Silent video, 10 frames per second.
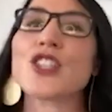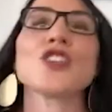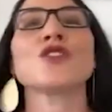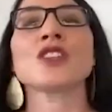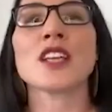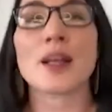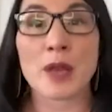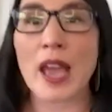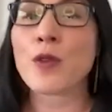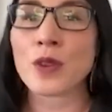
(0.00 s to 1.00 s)

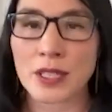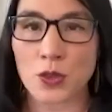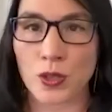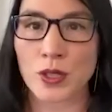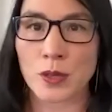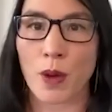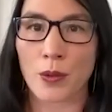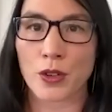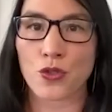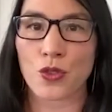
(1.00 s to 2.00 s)
Everyone needs a
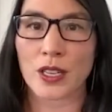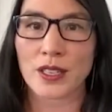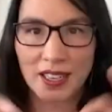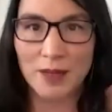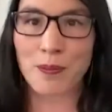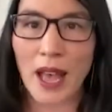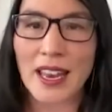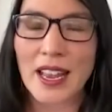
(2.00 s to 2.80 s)
real spa retreat,